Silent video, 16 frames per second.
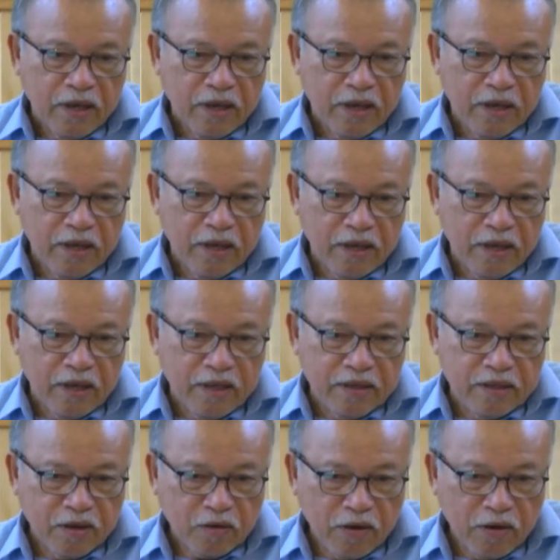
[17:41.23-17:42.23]
Uh,
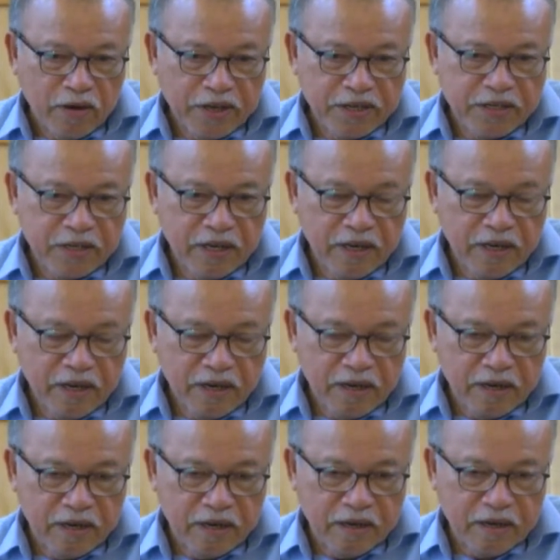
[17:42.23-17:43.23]
the collection
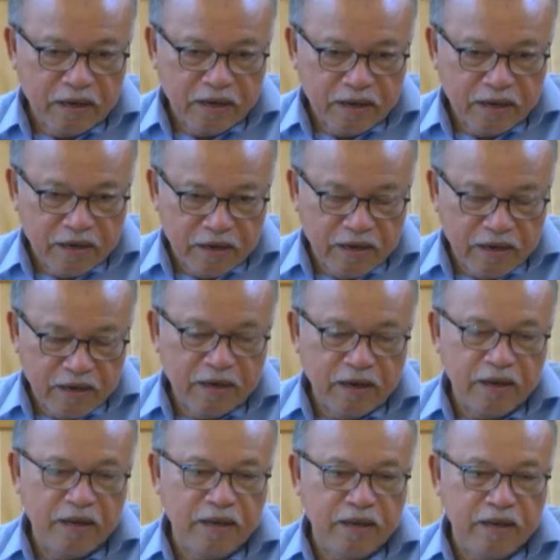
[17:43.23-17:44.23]

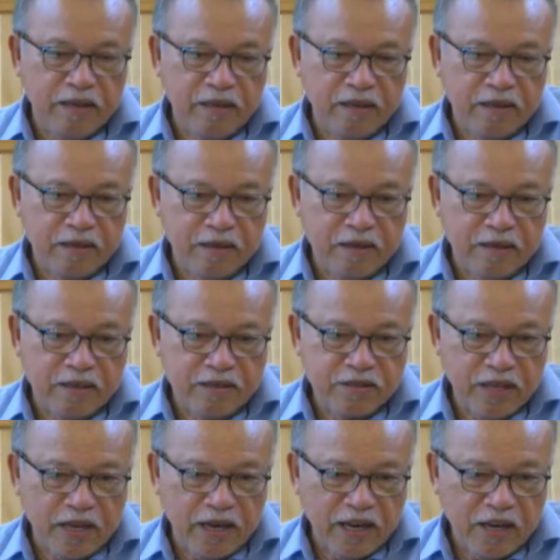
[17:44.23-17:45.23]
in the
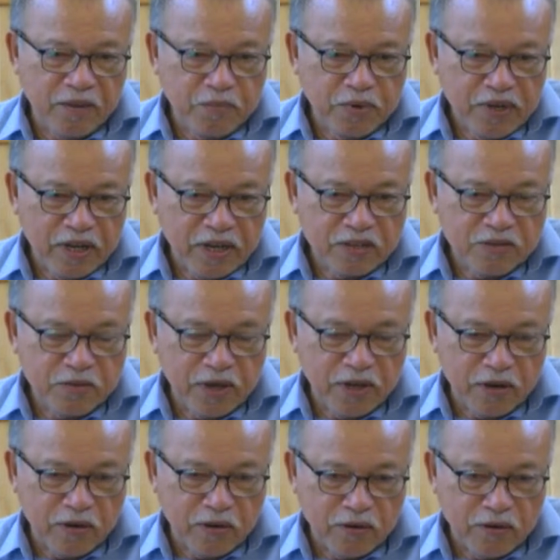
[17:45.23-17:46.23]
State Library, as we
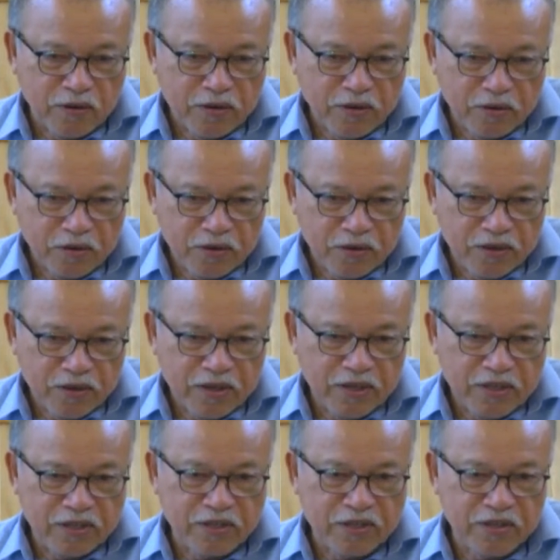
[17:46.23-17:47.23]
all know,
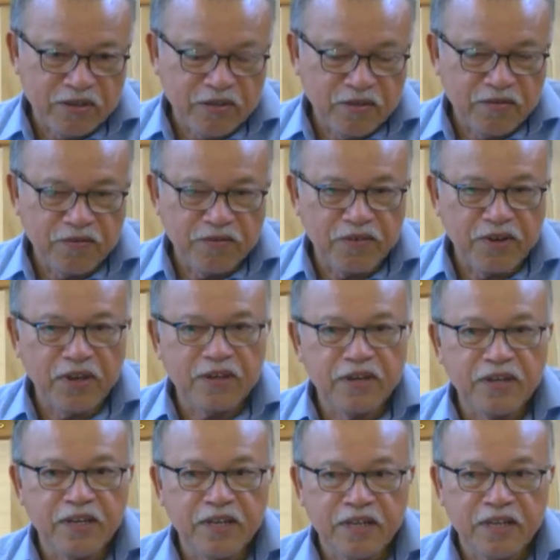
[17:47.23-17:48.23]
is
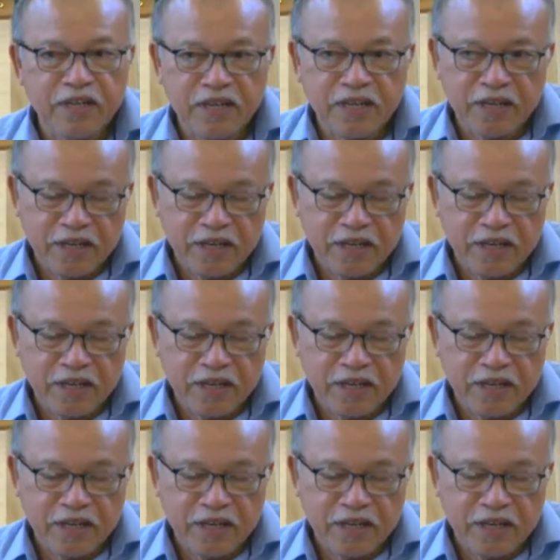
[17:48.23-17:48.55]
very